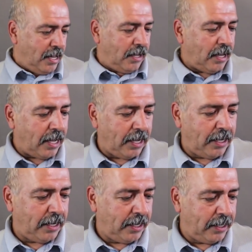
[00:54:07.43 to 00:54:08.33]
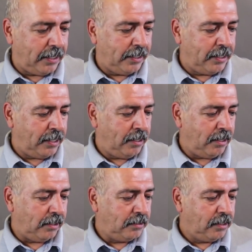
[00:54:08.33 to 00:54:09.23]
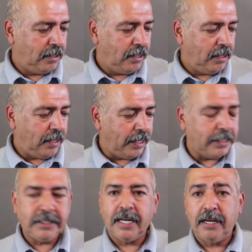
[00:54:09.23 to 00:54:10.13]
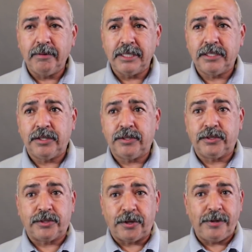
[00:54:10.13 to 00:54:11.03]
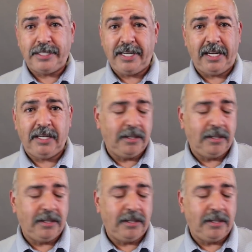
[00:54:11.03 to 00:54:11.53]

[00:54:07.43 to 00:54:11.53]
and he said it was $13